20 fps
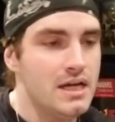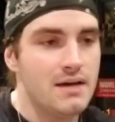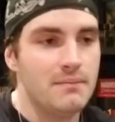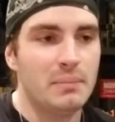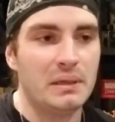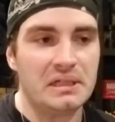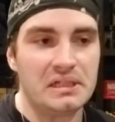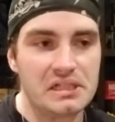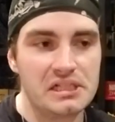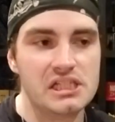
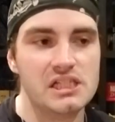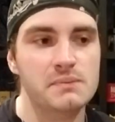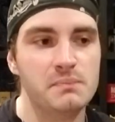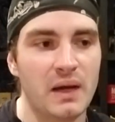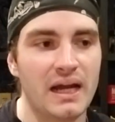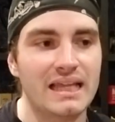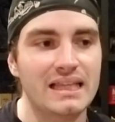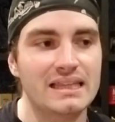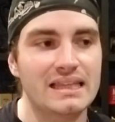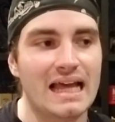but
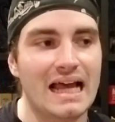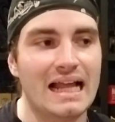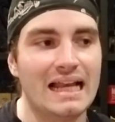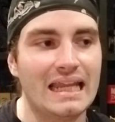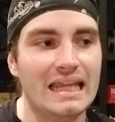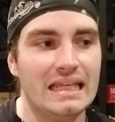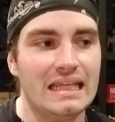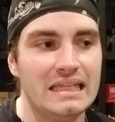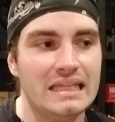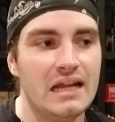despite that,
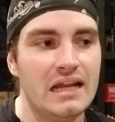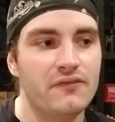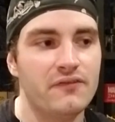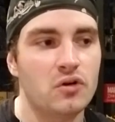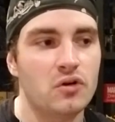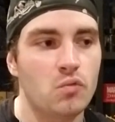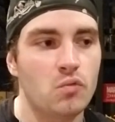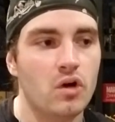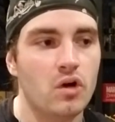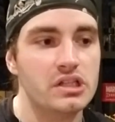it
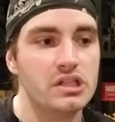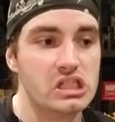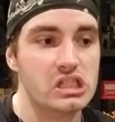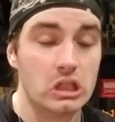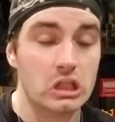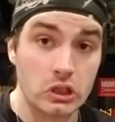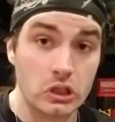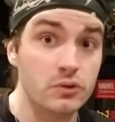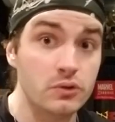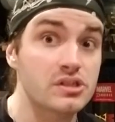never once
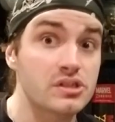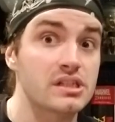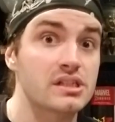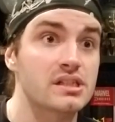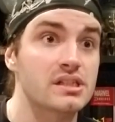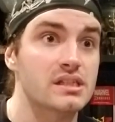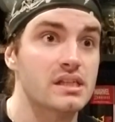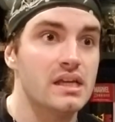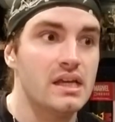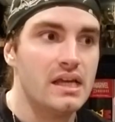
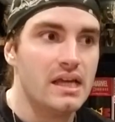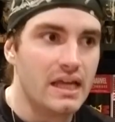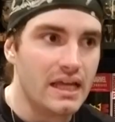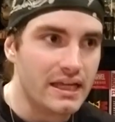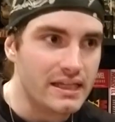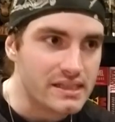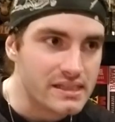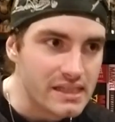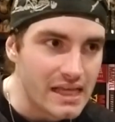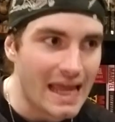loses
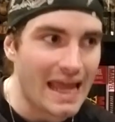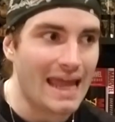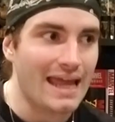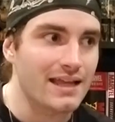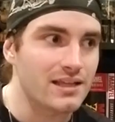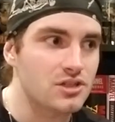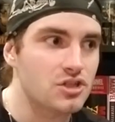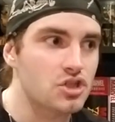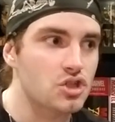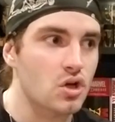its
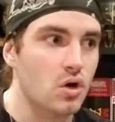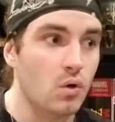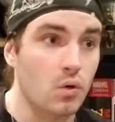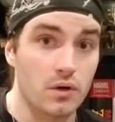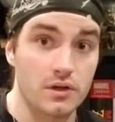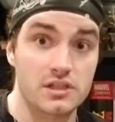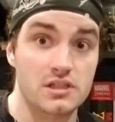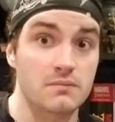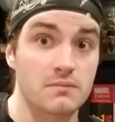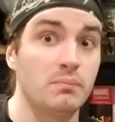edge
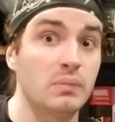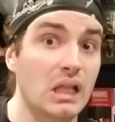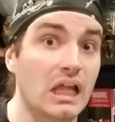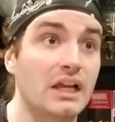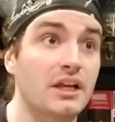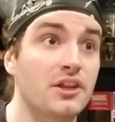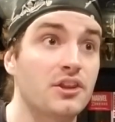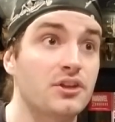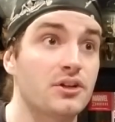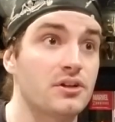or its
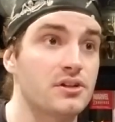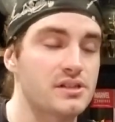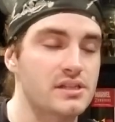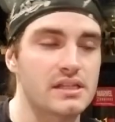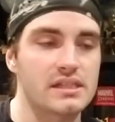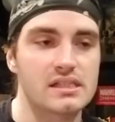bloodthirst.